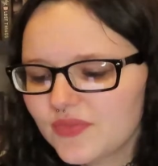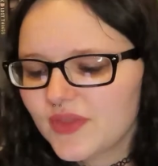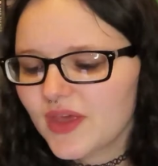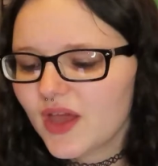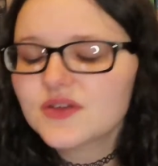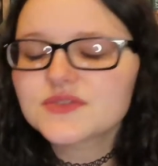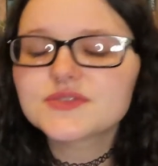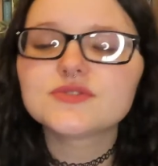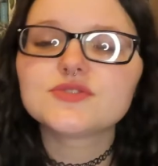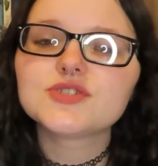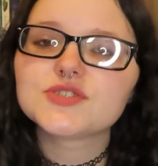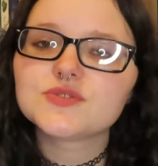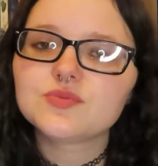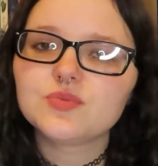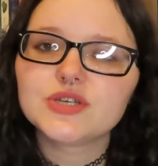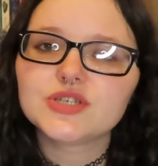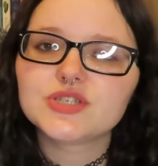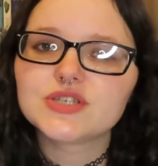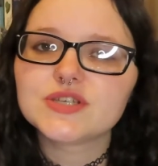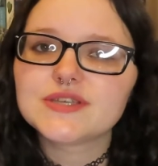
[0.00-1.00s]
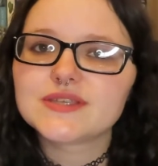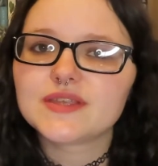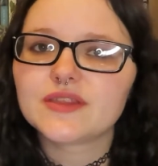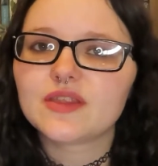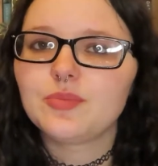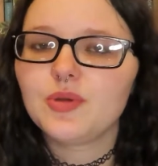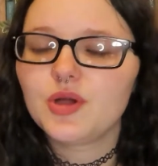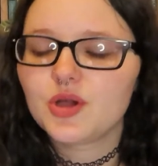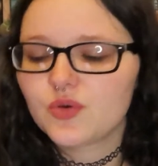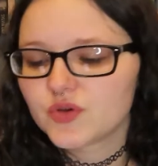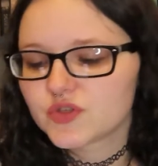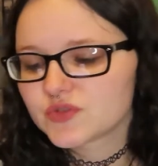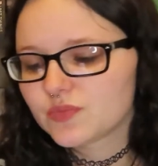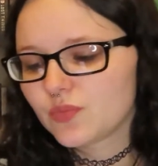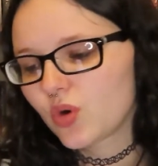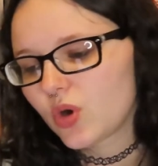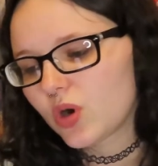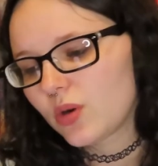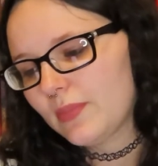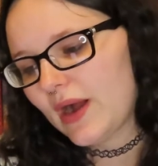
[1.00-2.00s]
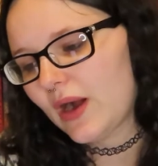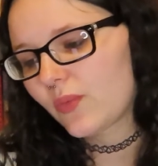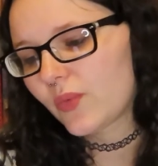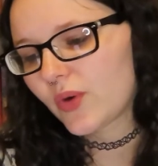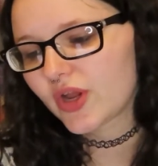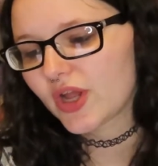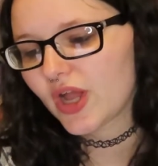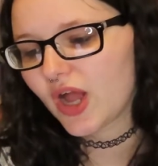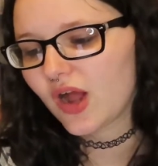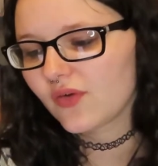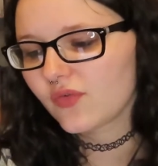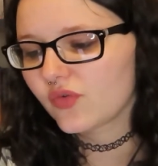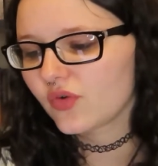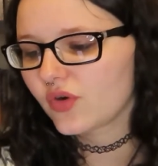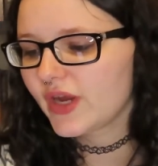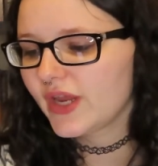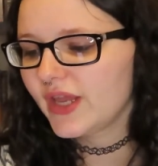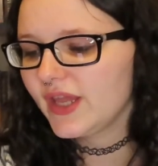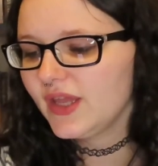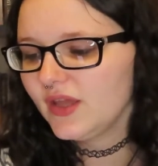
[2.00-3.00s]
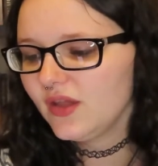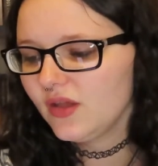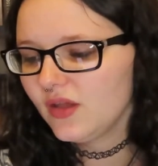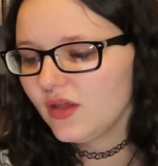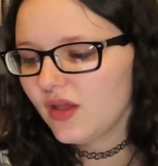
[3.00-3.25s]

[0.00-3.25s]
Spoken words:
They also just wishes that the book was more about recovery.